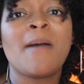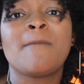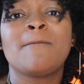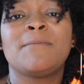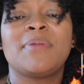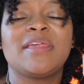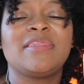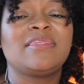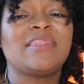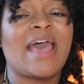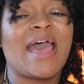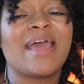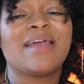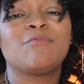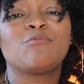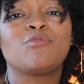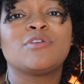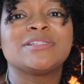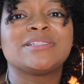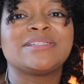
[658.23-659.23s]
but
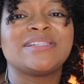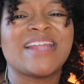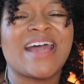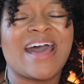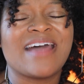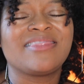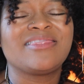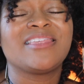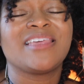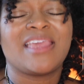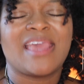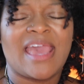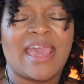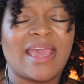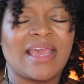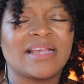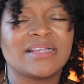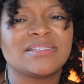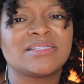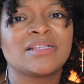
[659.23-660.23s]
that was not the
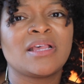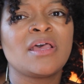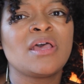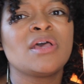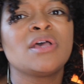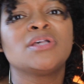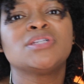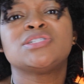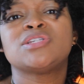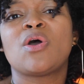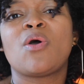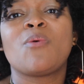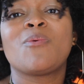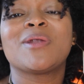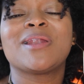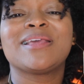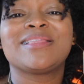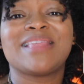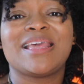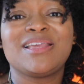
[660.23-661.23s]
case. So I
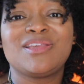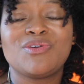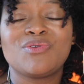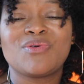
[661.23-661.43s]
want to thank